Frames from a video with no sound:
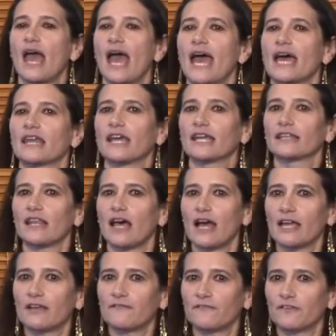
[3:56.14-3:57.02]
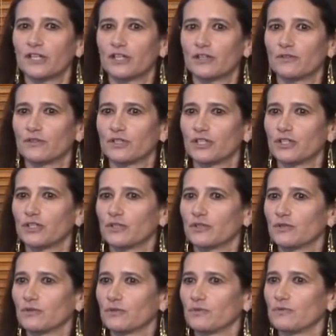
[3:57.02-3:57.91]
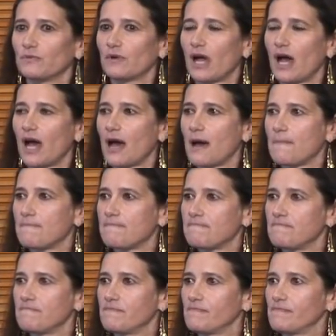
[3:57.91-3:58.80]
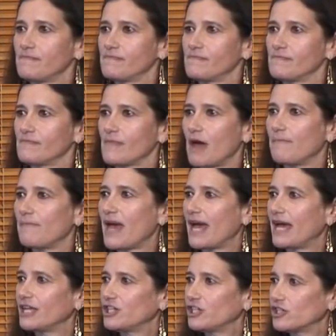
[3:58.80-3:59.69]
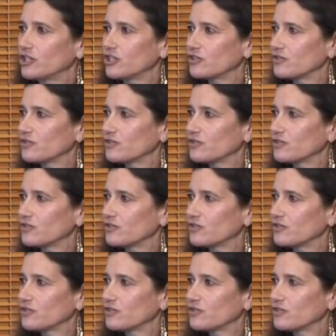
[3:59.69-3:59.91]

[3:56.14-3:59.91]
And I'd like for you to um, imagine